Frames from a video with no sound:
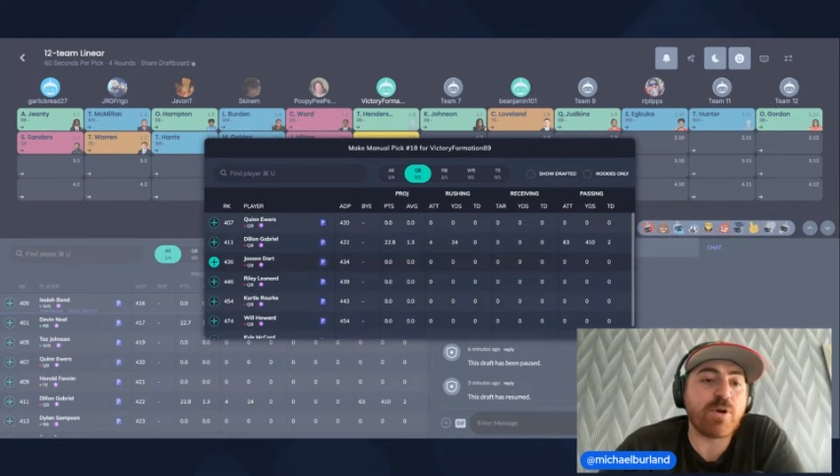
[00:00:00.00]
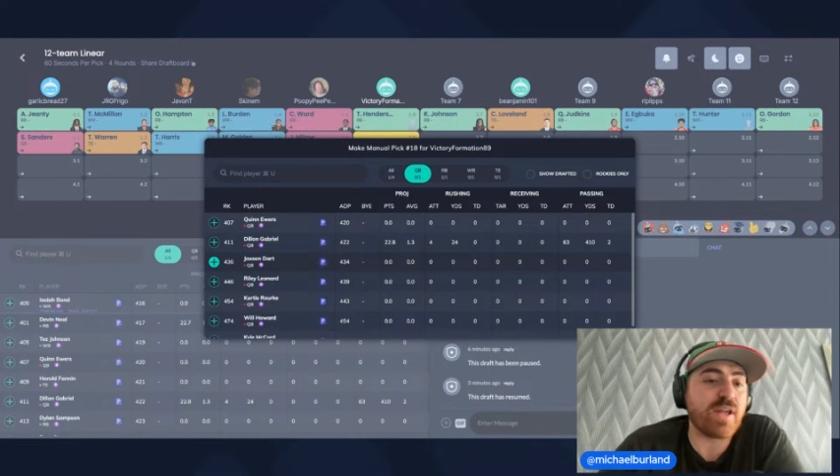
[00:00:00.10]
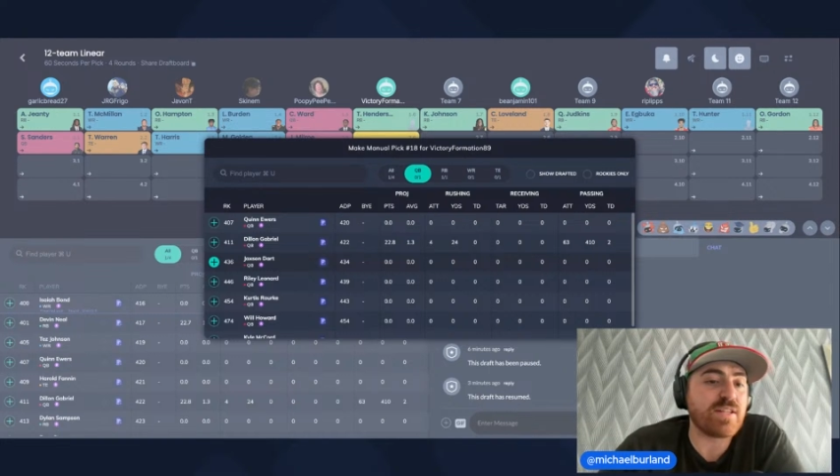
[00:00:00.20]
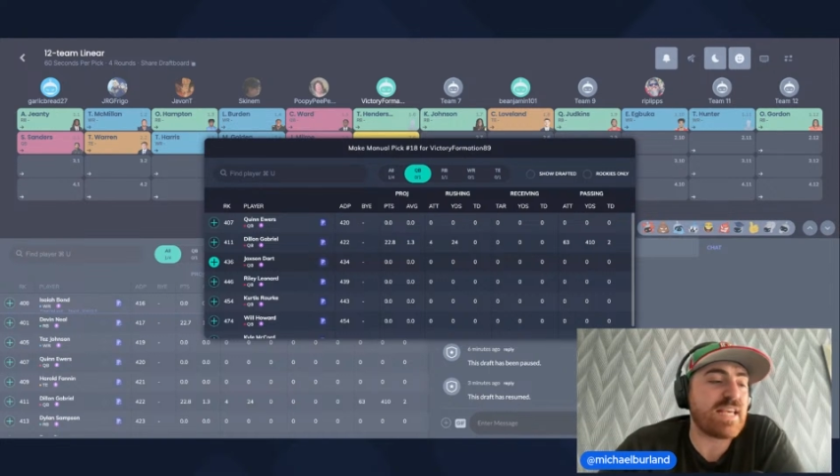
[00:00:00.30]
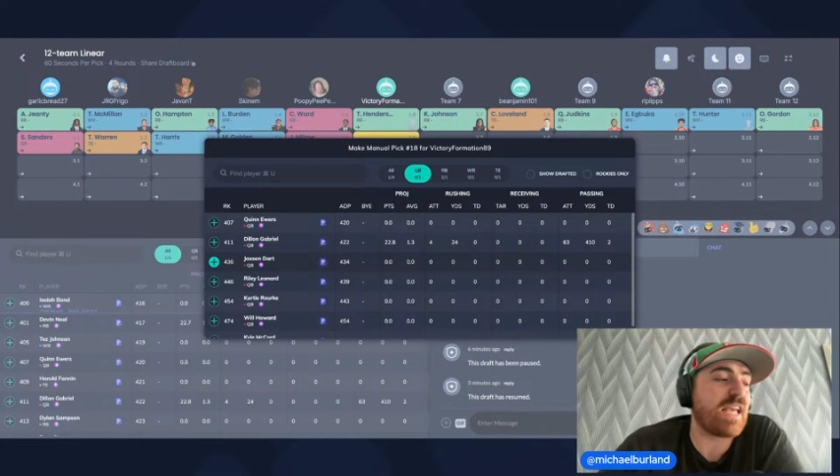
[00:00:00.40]
are
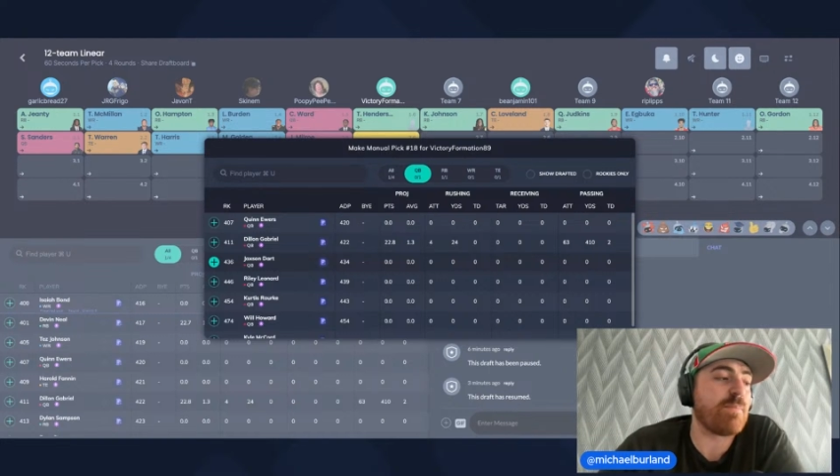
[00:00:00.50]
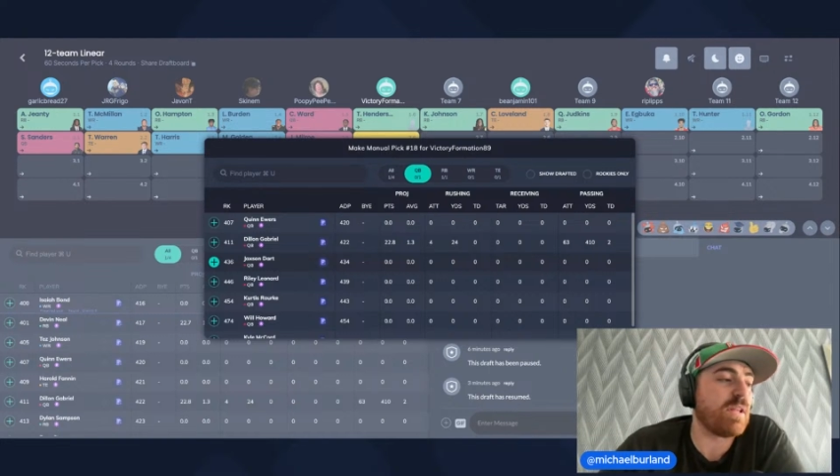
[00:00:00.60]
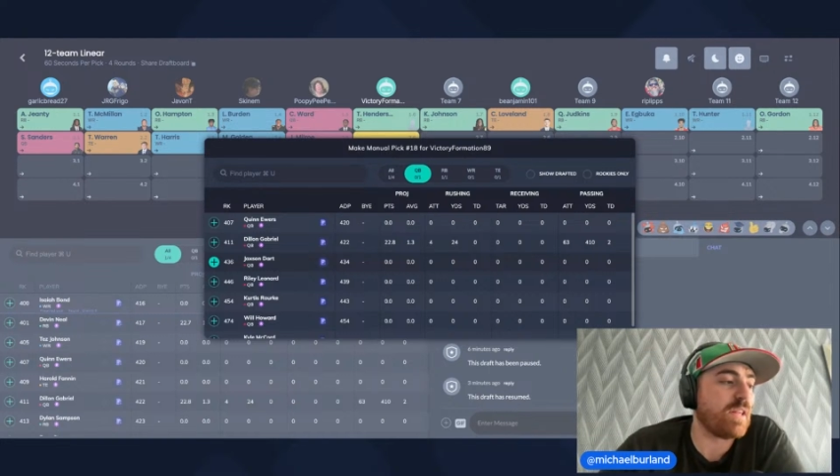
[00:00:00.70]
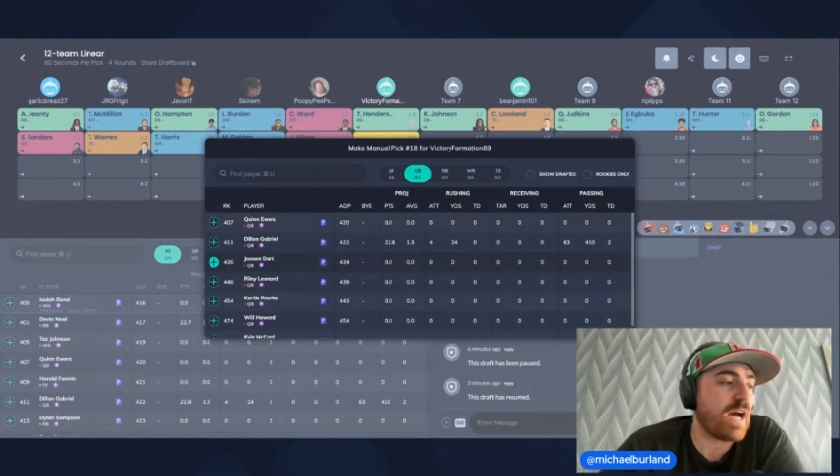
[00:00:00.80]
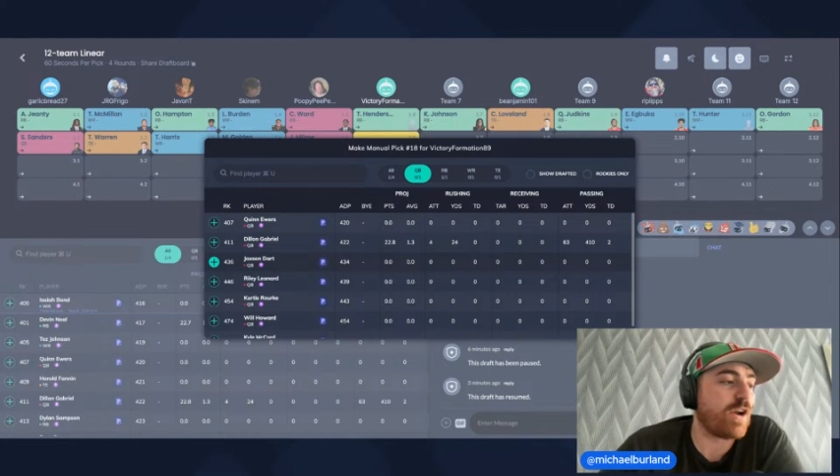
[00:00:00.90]
going to take him a
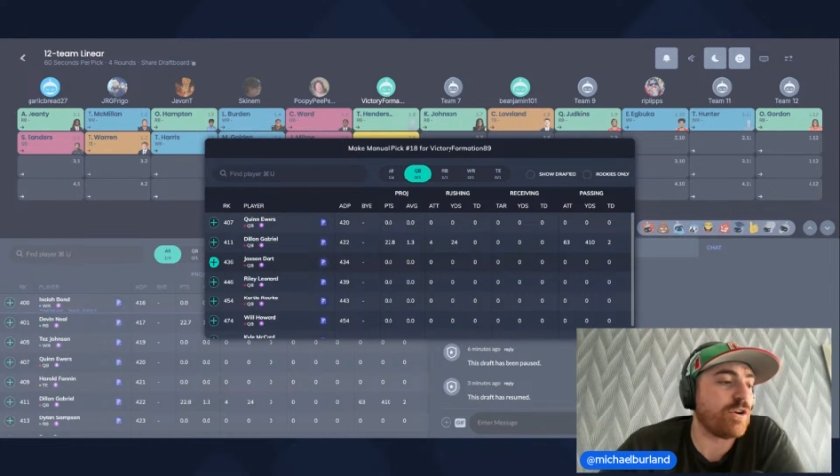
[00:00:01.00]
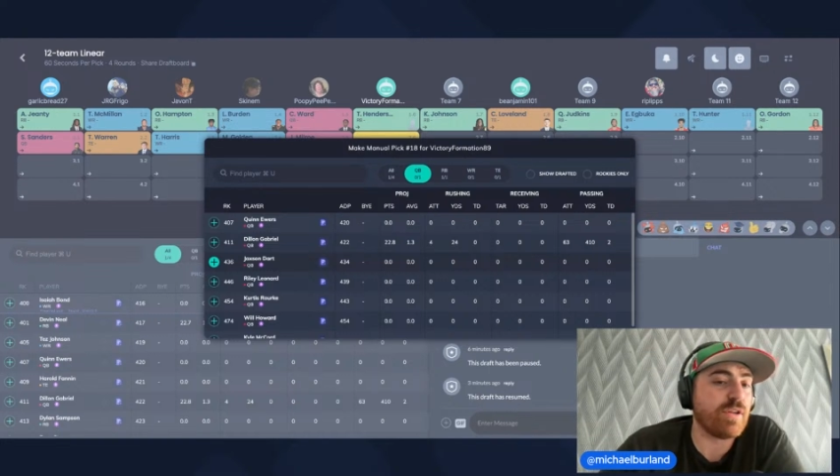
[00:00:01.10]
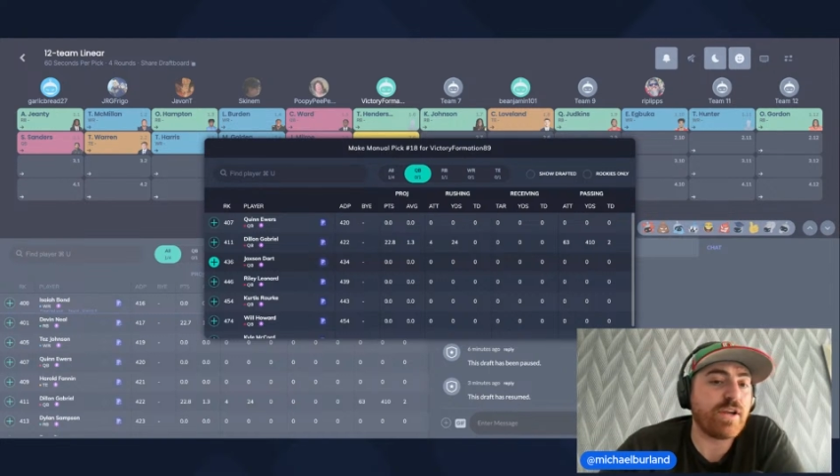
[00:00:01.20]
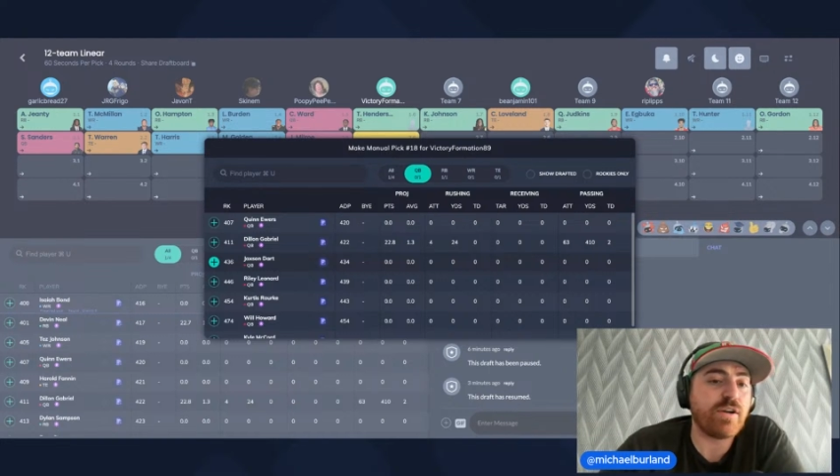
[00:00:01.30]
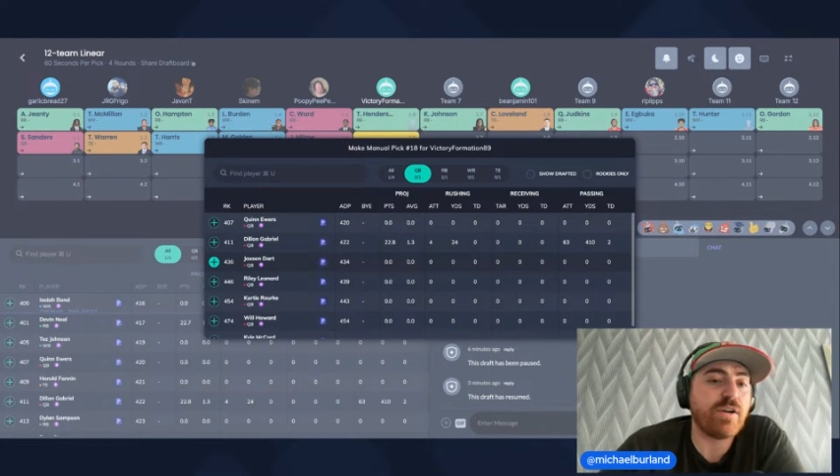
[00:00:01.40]
lot
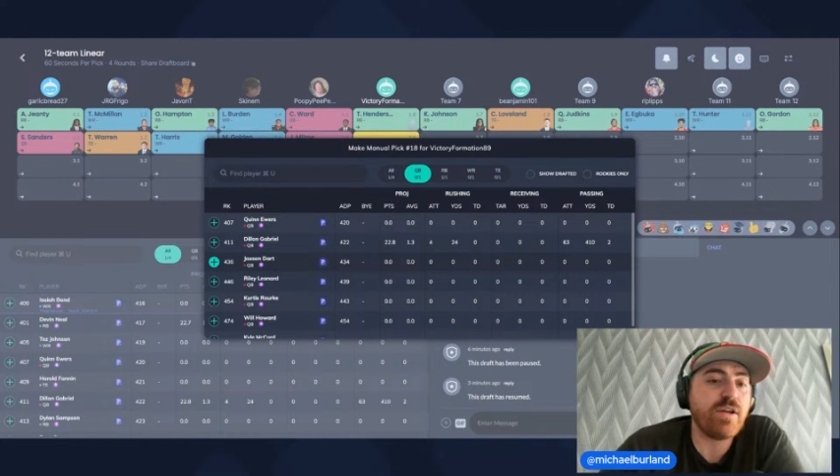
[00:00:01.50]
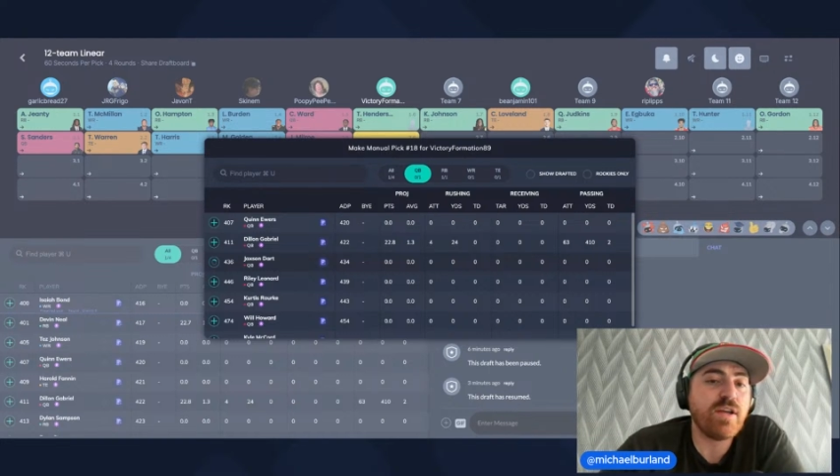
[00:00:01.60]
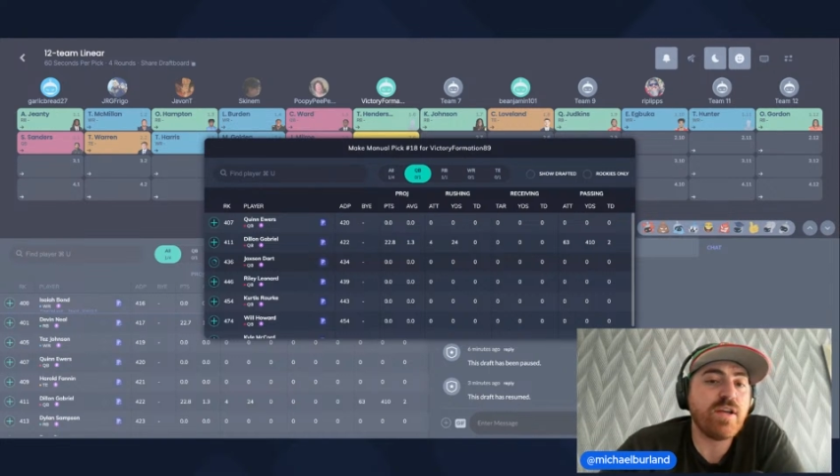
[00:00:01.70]
earlier.